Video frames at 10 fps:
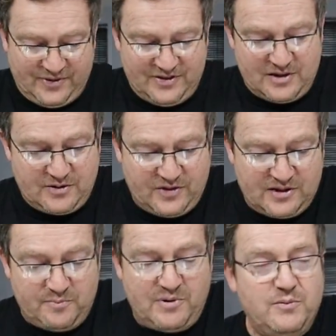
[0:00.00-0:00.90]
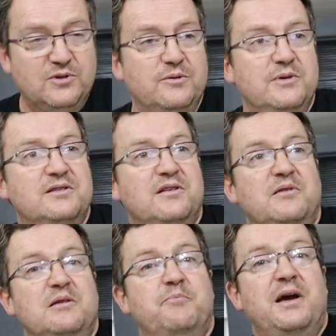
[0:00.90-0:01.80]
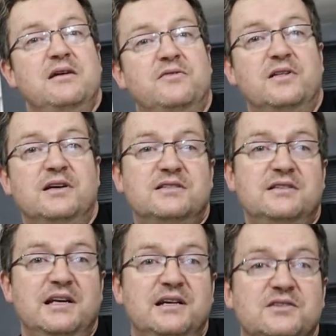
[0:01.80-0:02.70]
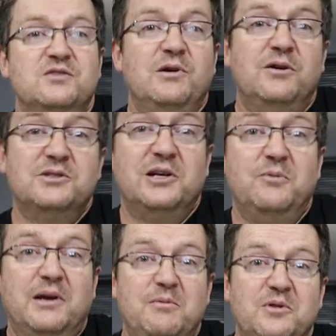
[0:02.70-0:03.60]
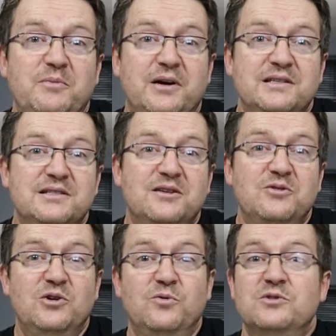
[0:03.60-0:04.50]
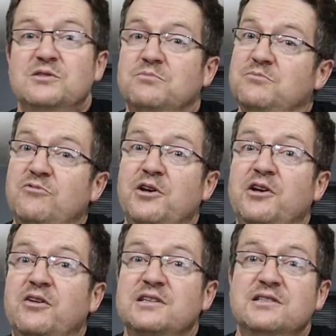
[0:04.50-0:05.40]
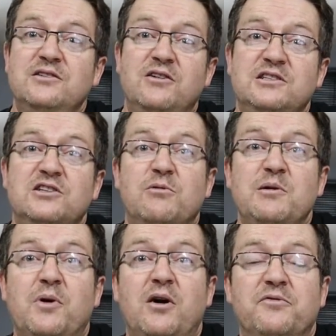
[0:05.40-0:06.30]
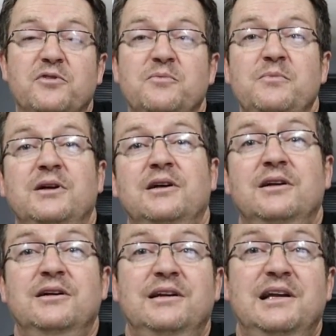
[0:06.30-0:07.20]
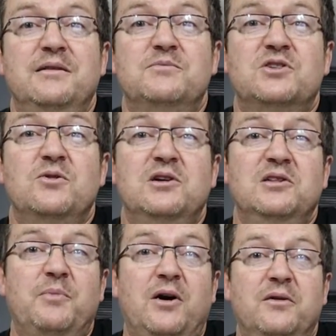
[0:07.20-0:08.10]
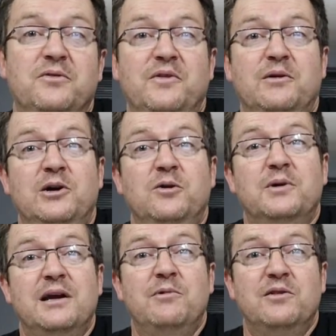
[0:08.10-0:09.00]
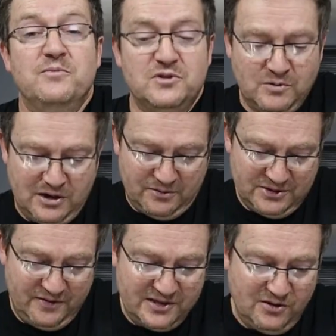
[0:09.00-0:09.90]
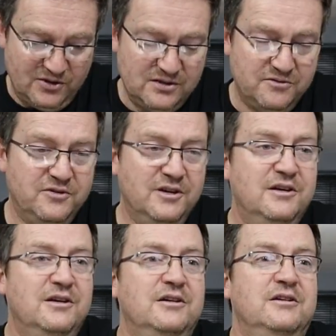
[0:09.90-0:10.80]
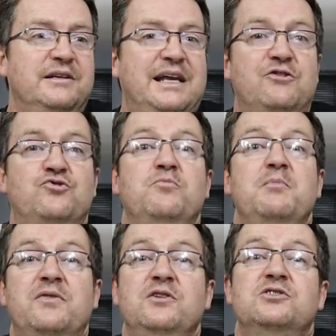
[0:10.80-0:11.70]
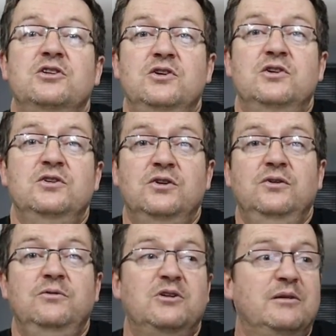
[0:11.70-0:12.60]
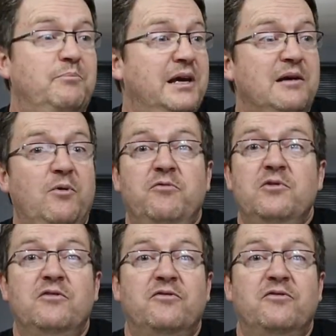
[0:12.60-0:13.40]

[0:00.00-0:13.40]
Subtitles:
the other thing that people do is that they bathe their snakes as well to help get rid of the mites. So you can always run a nice 90-degree bath for them, let them soak in the bath, and that will help get rid of them as well. So there's lots of natural methods that you can do. You can pick them off with your